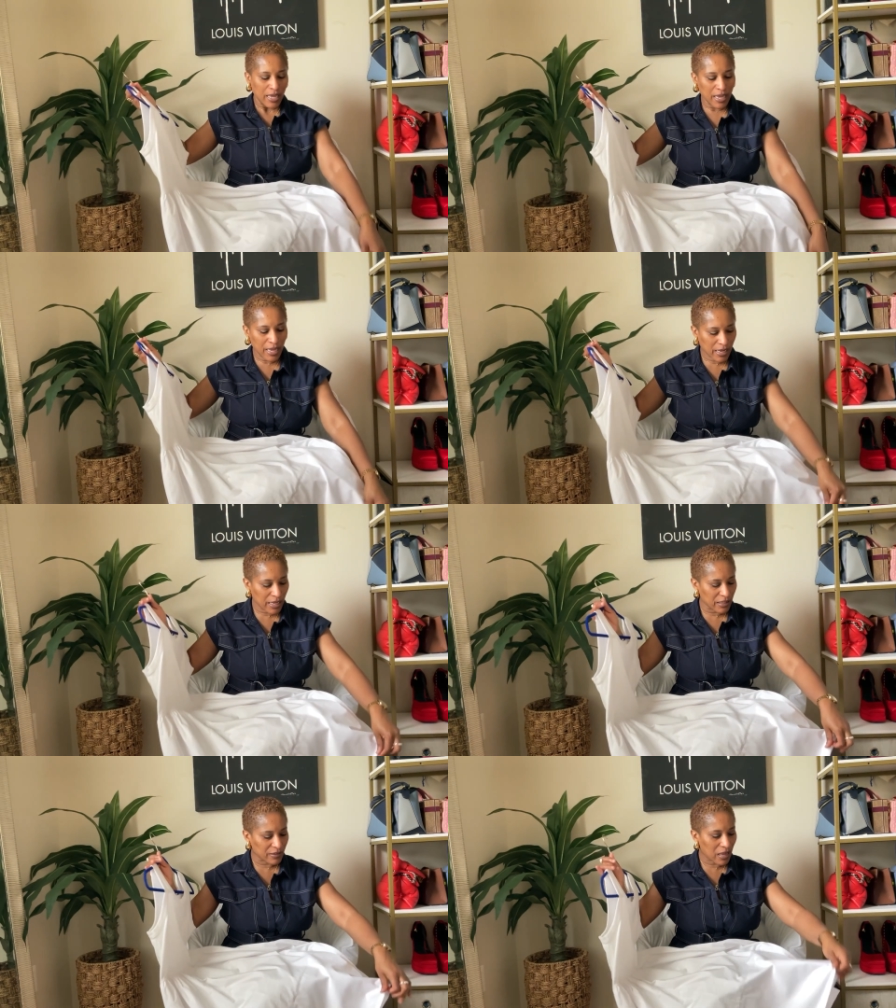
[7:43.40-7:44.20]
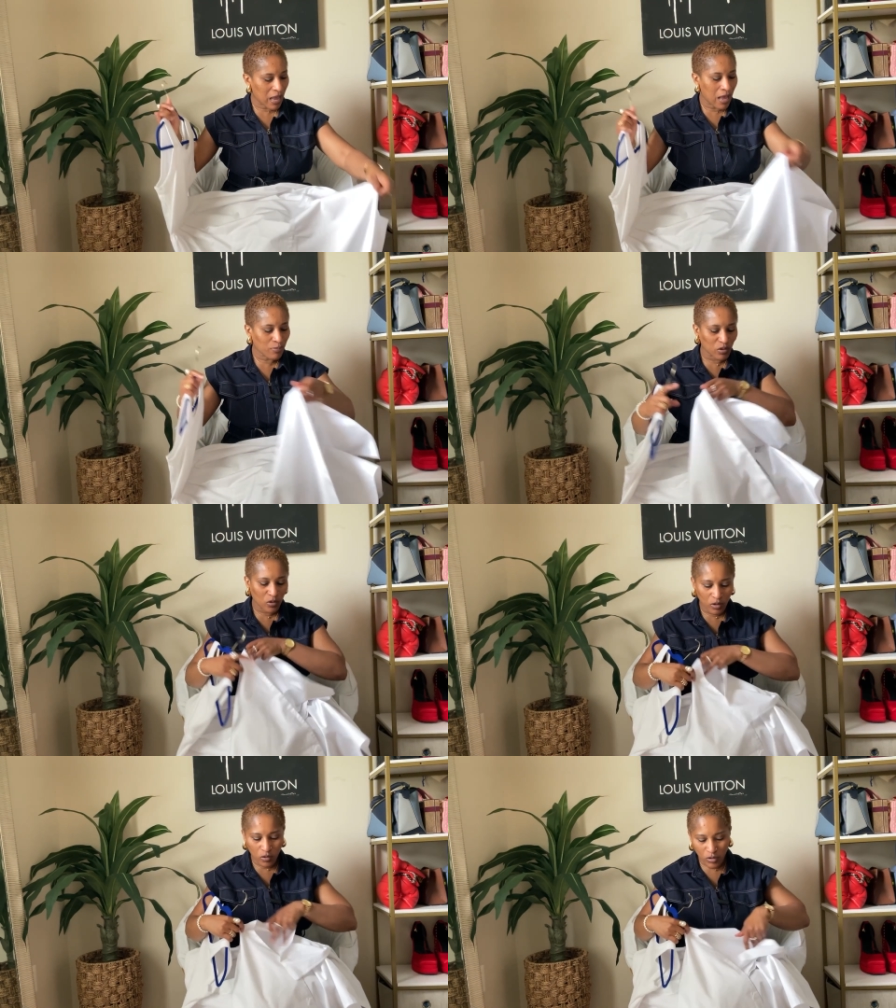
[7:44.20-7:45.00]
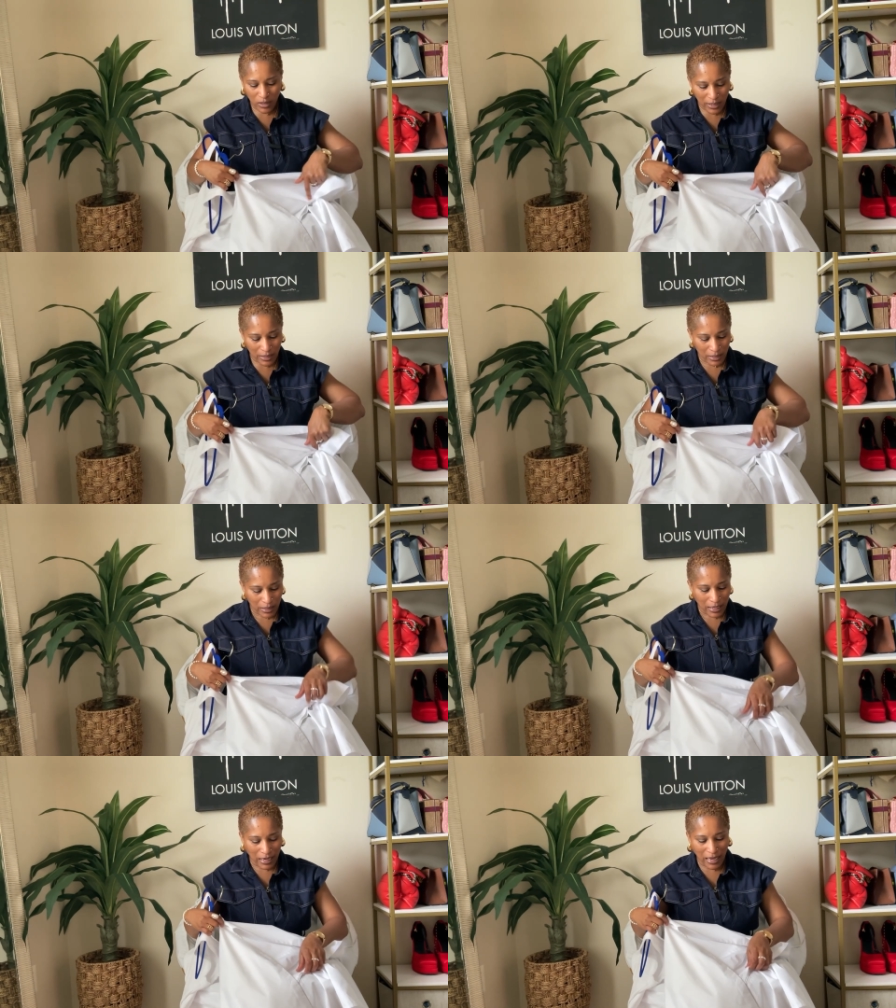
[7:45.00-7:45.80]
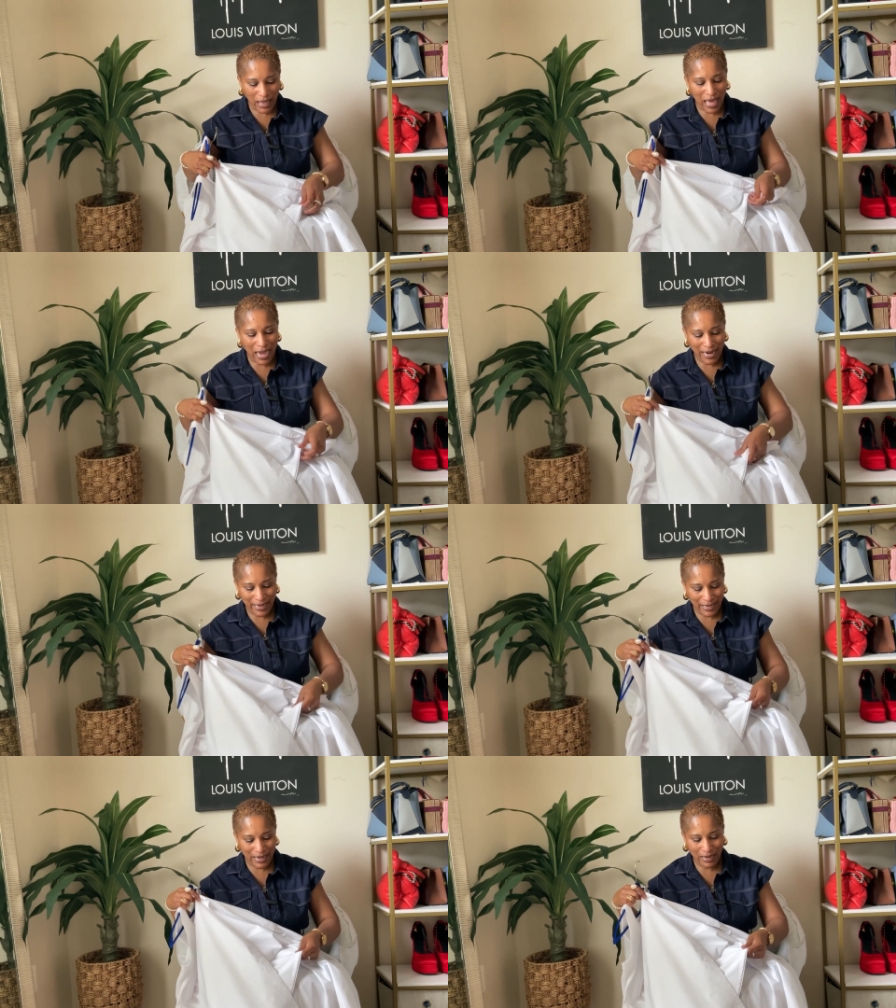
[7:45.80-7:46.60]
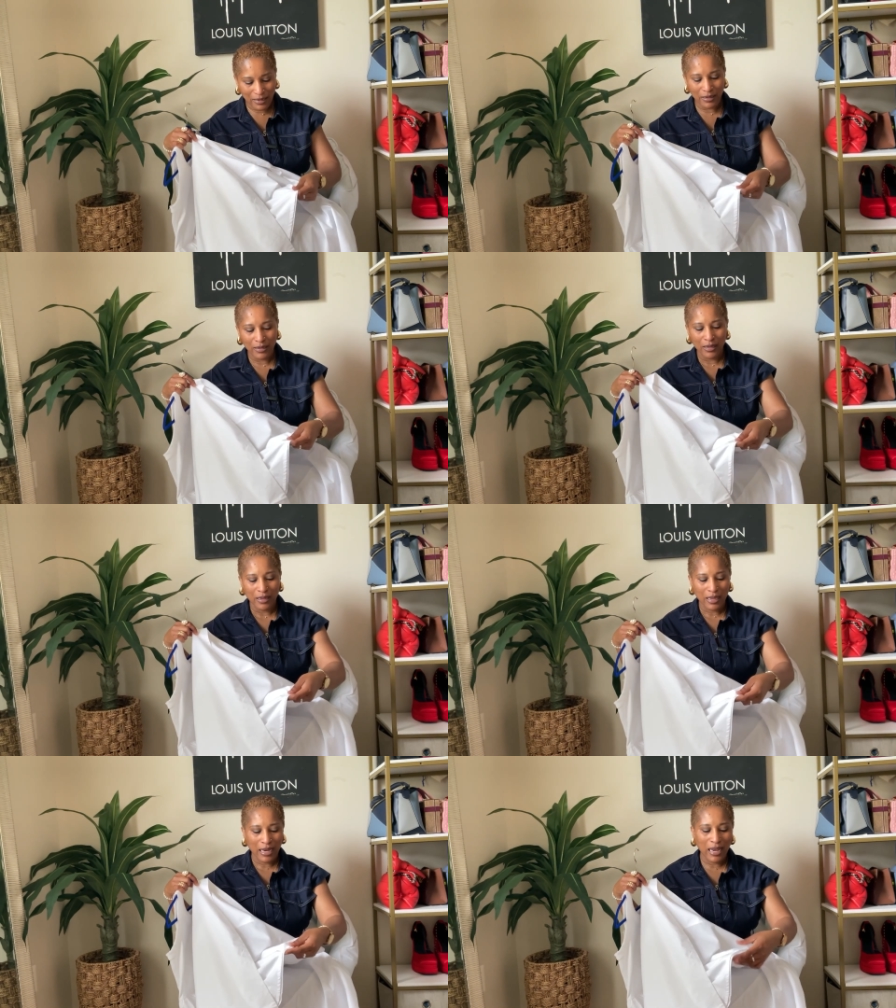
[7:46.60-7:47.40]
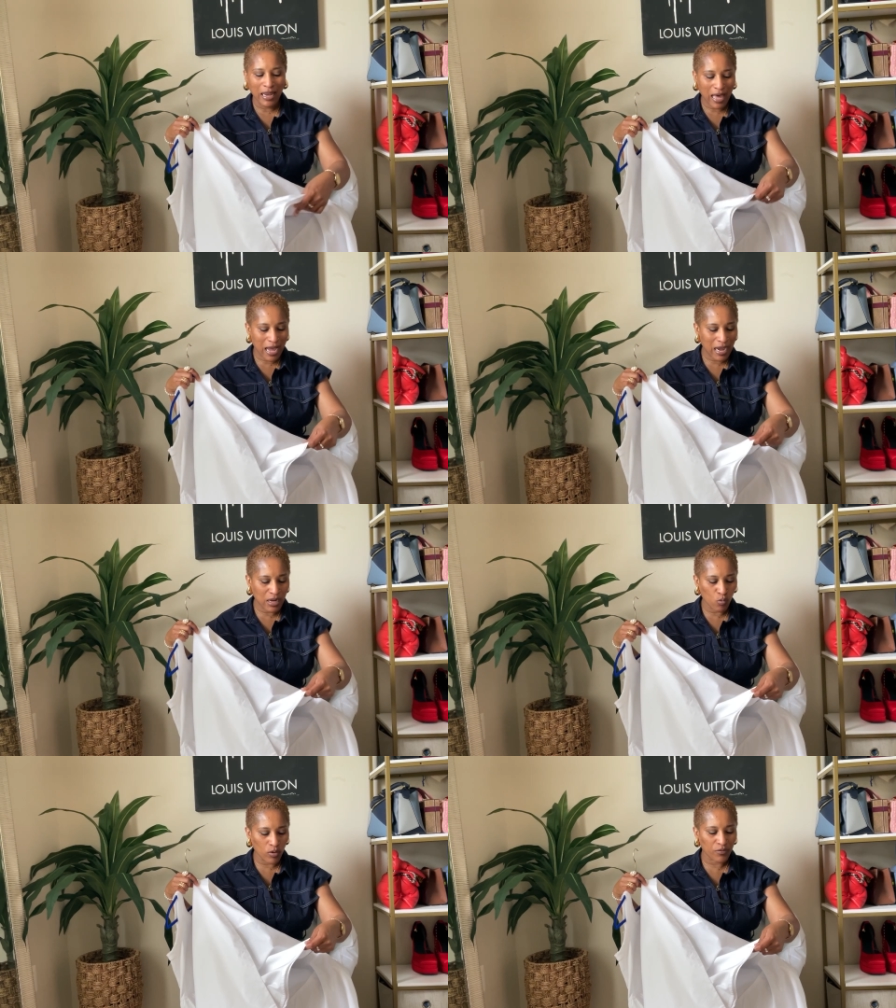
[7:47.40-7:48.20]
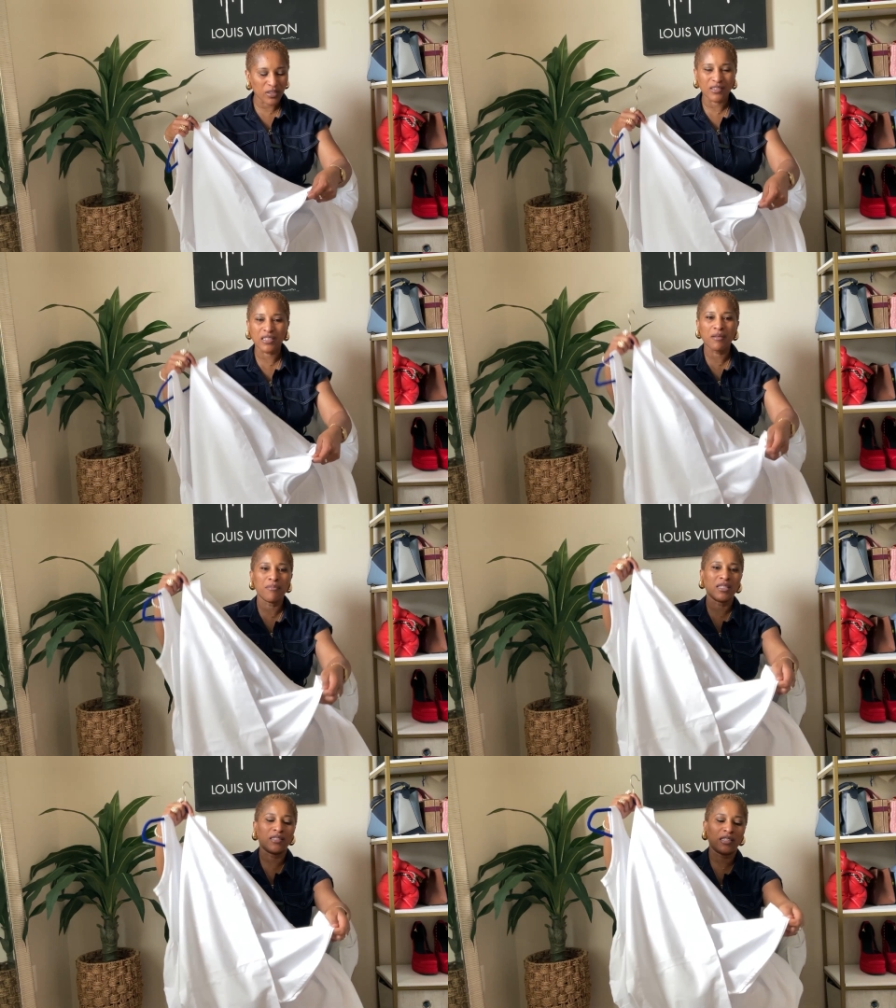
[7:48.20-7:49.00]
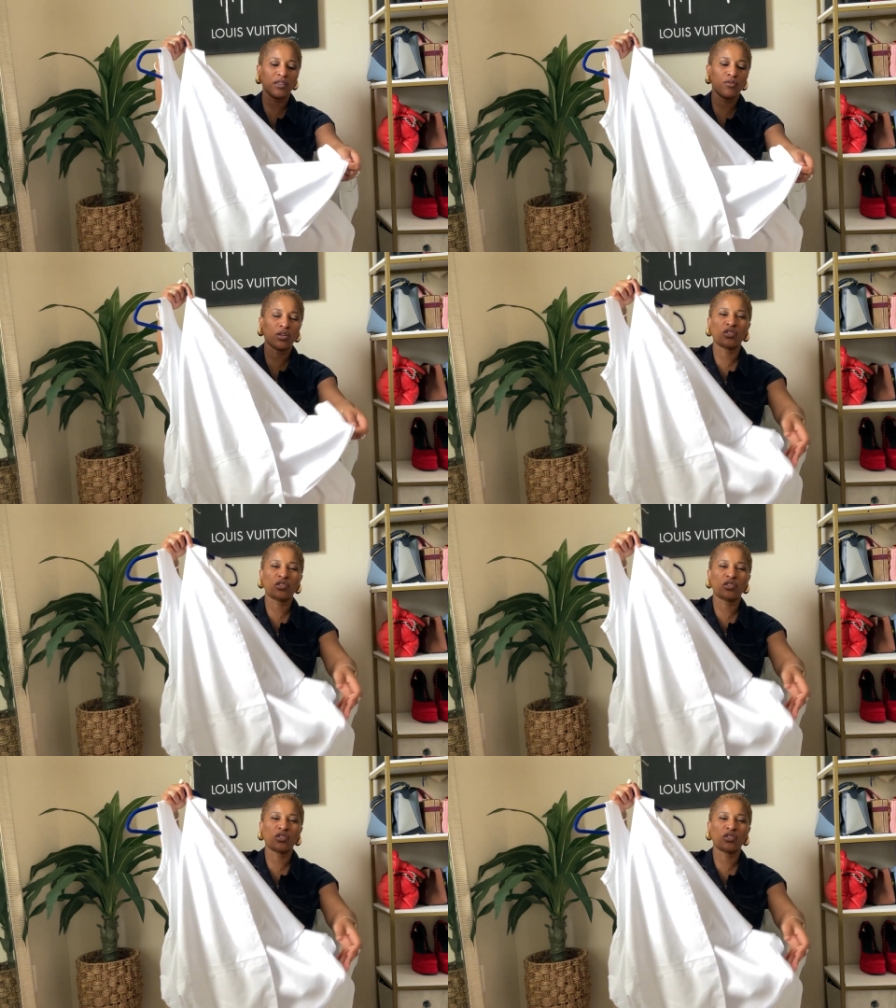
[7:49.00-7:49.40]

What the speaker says: it is absolutely lined with the same material.